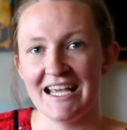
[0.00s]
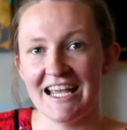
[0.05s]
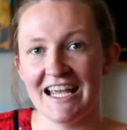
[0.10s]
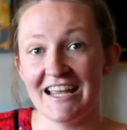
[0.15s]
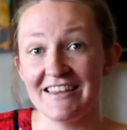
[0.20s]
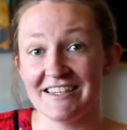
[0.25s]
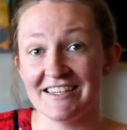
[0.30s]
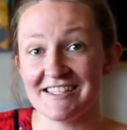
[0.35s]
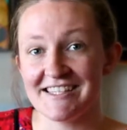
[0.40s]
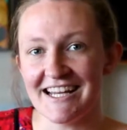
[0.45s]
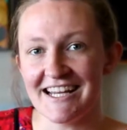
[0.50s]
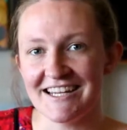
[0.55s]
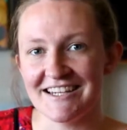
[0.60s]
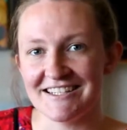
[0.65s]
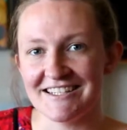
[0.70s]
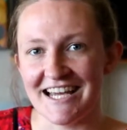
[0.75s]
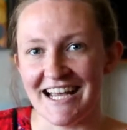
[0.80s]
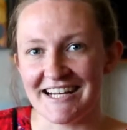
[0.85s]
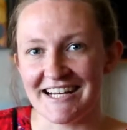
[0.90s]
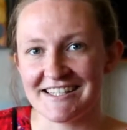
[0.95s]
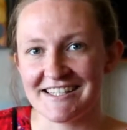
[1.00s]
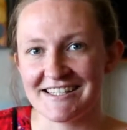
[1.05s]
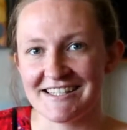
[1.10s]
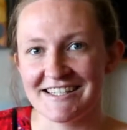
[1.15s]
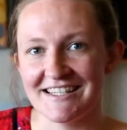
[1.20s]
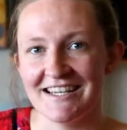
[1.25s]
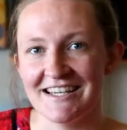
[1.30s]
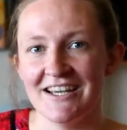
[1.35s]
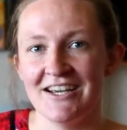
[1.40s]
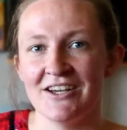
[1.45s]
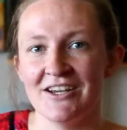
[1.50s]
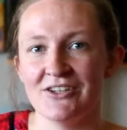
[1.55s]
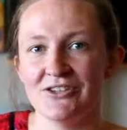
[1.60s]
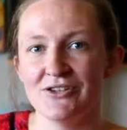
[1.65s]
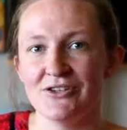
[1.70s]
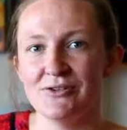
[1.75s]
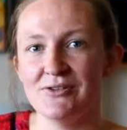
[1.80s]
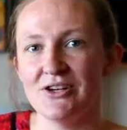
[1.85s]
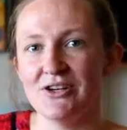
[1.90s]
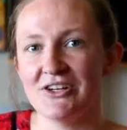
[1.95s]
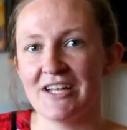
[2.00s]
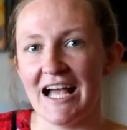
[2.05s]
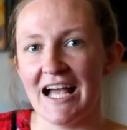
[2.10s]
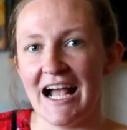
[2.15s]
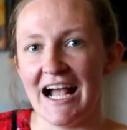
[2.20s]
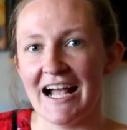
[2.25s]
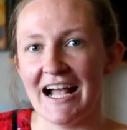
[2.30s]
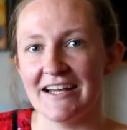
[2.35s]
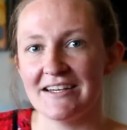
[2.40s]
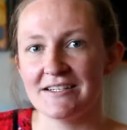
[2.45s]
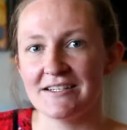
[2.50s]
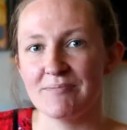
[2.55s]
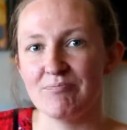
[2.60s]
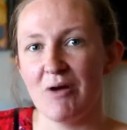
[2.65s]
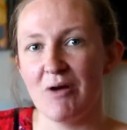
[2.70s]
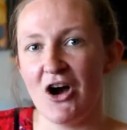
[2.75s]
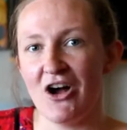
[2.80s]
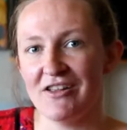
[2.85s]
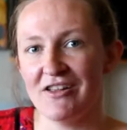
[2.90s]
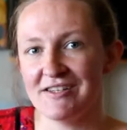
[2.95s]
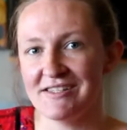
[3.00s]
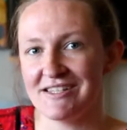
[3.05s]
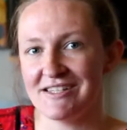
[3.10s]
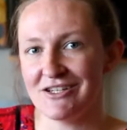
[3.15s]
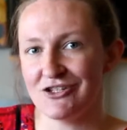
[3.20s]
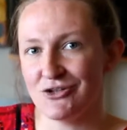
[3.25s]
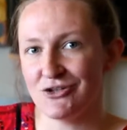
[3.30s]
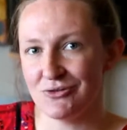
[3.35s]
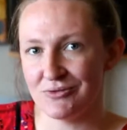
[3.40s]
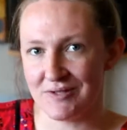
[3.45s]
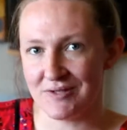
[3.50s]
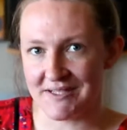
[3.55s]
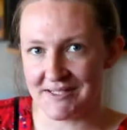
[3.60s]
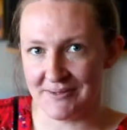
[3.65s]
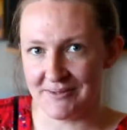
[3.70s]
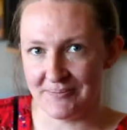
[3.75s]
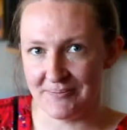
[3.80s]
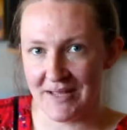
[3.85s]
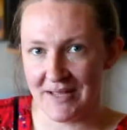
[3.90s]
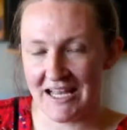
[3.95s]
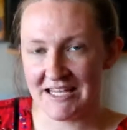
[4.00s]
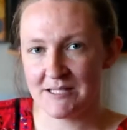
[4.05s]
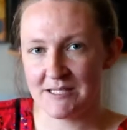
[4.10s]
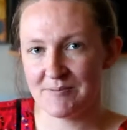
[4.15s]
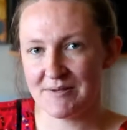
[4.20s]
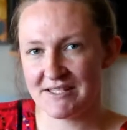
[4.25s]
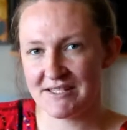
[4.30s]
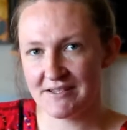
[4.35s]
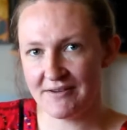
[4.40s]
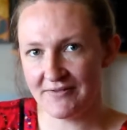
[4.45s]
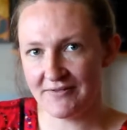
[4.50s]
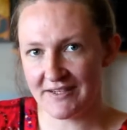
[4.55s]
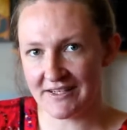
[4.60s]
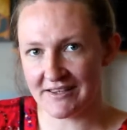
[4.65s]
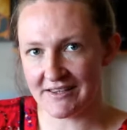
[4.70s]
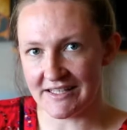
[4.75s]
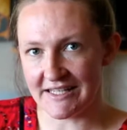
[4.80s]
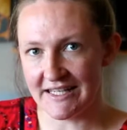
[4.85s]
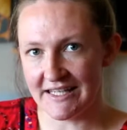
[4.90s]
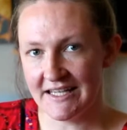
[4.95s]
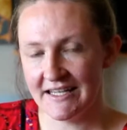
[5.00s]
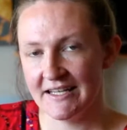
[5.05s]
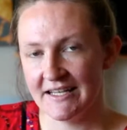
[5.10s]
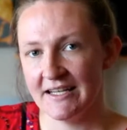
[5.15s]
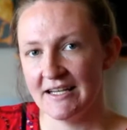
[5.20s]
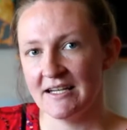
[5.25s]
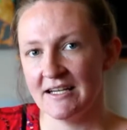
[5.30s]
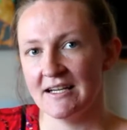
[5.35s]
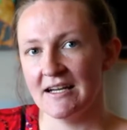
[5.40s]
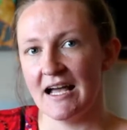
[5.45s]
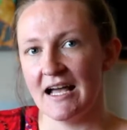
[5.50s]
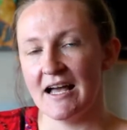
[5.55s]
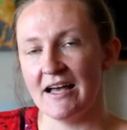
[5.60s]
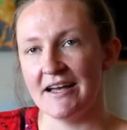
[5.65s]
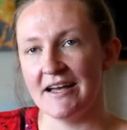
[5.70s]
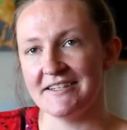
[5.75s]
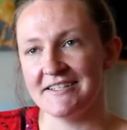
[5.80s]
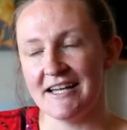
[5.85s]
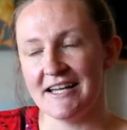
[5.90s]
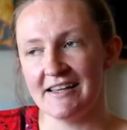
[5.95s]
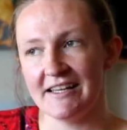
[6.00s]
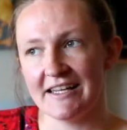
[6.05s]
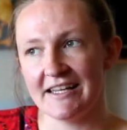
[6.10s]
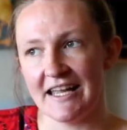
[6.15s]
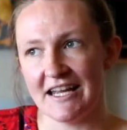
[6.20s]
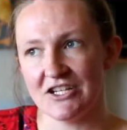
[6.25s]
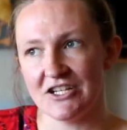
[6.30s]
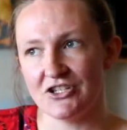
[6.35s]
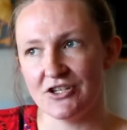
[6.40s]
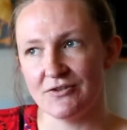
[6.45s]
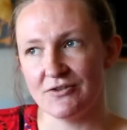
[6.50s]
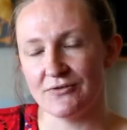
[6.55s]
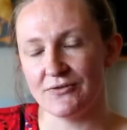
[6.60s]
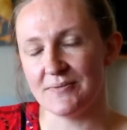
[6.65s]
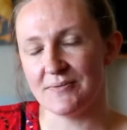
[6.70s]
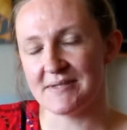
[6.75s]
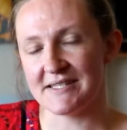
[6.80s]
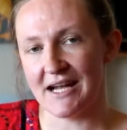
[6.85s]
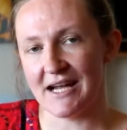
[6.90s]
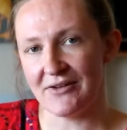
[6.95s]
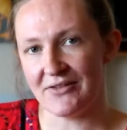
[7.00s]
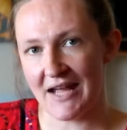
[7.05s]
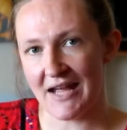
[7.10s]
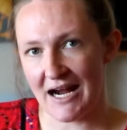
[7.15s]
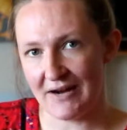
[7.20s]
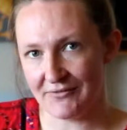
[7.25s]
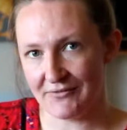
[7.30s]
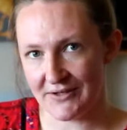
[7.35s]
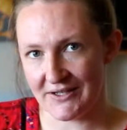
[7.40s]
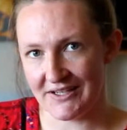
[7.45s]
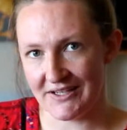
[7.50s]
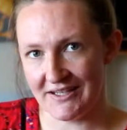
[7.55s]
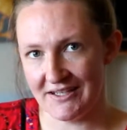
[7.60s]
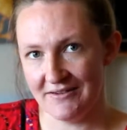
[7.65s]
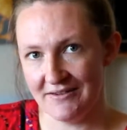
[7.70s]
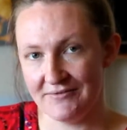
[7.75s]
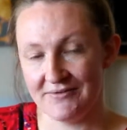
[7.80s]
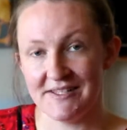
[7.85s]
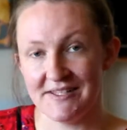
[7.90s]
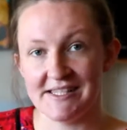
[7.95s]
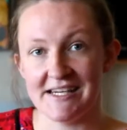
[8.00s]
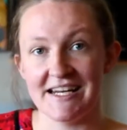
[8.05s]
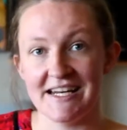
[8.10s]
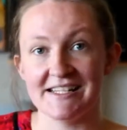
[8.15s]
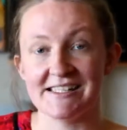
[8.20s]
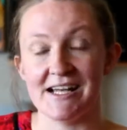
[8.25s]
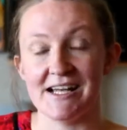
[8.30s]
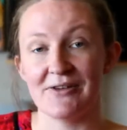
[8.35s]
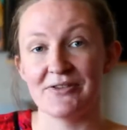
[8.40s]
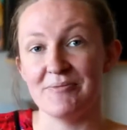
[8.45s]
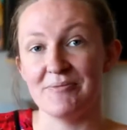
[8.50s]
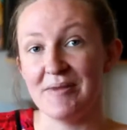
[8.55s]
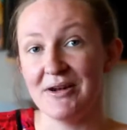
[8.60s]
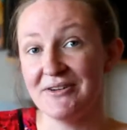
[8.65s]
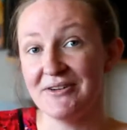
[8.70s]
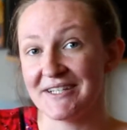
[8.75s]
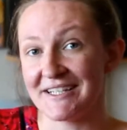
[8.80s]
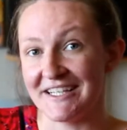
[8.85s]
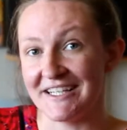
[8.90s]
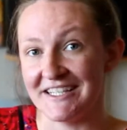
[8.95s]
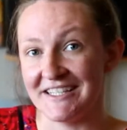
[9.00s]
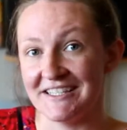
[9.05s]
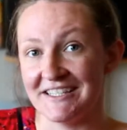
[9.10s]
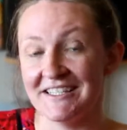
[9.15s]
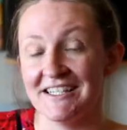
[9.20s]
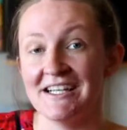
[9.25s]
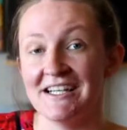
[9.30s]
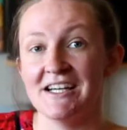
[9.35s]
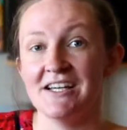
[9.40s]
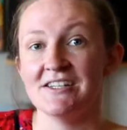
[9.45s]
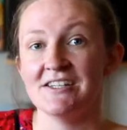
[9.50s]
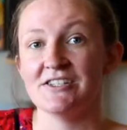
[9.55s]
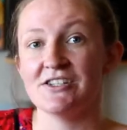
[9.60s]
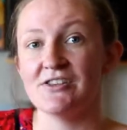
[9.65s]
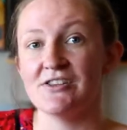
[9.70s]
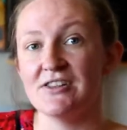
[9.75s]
In the second text, you look at policy tourism, and specifically a delegation from South Africa visiting South America to